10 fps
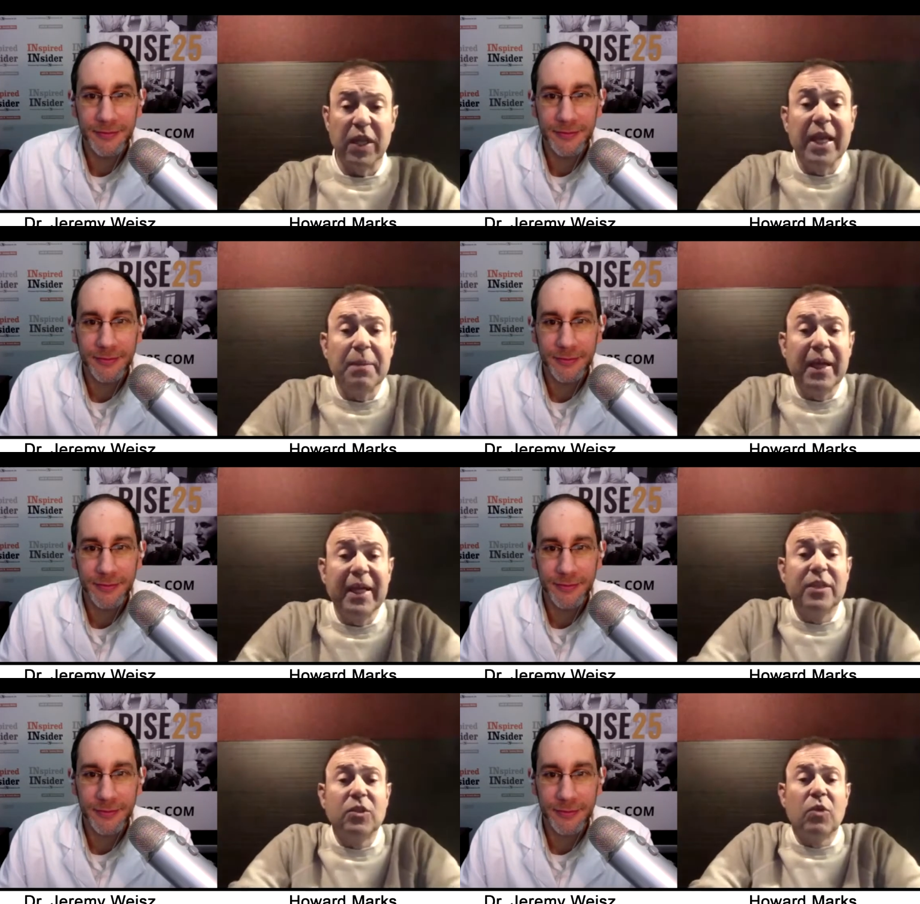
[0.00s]
Speaker 1: Anybody
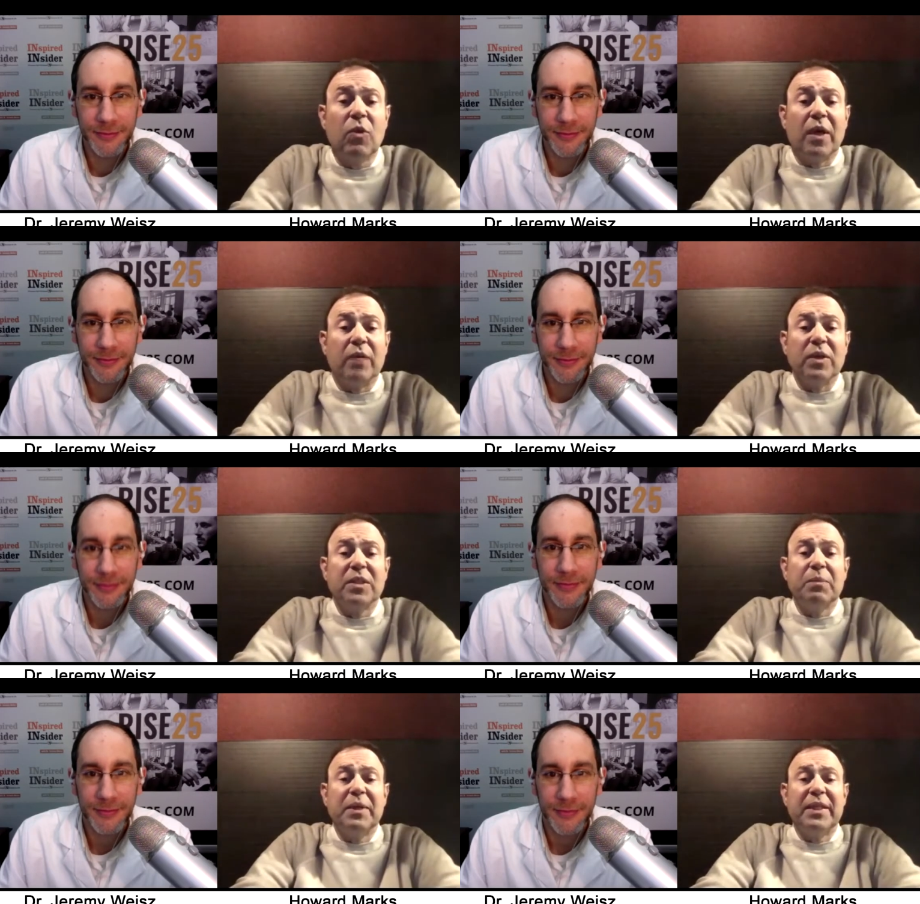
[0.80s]
can do one.
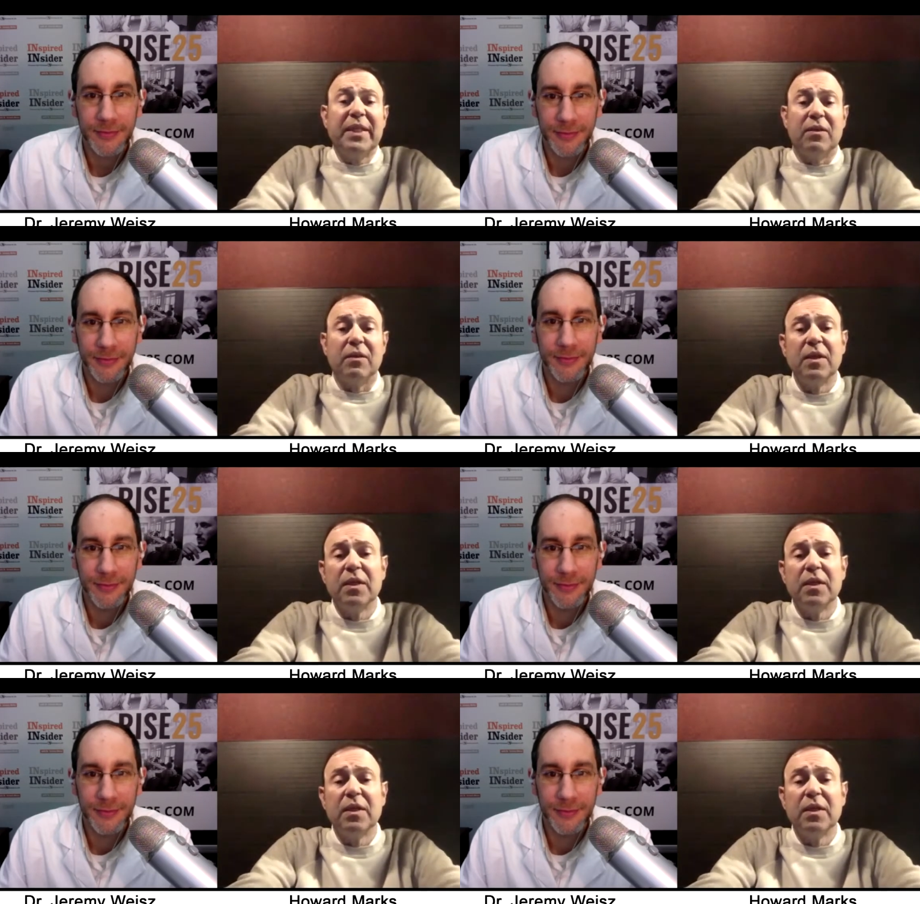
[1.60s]
What's a big deal?